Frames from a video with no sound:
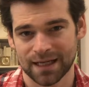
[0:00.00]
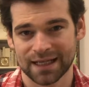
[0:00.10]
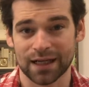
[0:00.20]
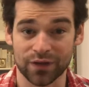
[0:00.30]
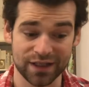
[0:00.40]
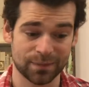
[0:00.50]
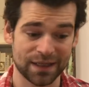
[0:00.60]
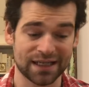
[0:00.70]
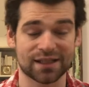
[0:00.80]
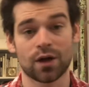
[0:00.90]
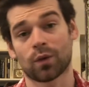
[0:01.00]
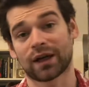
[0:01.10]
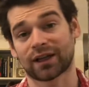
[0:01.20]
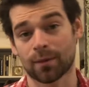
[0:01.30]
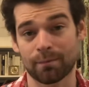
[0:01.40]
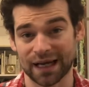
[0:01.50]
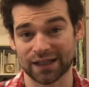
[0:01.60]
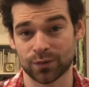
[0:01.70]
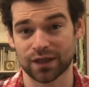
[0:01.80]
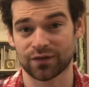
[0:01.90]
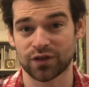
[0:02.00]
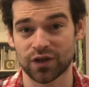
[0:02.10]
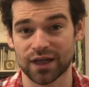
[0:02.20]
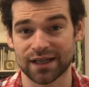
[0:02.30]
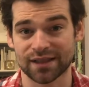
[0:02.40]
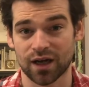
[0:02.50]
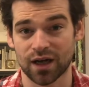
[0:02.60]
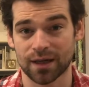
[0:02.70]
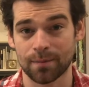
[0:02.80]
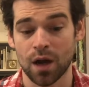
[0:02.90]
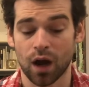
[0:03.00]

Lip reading: Now this means when I come back to it in a few days' time,